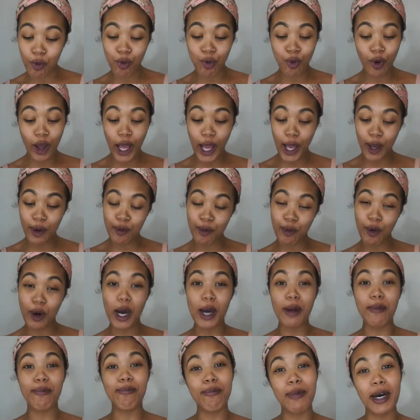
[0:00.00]
Wait
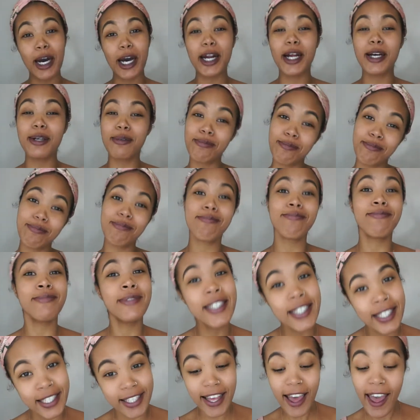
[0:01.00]
one mother
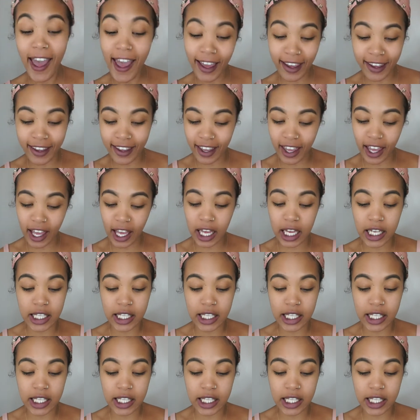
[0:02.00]
second.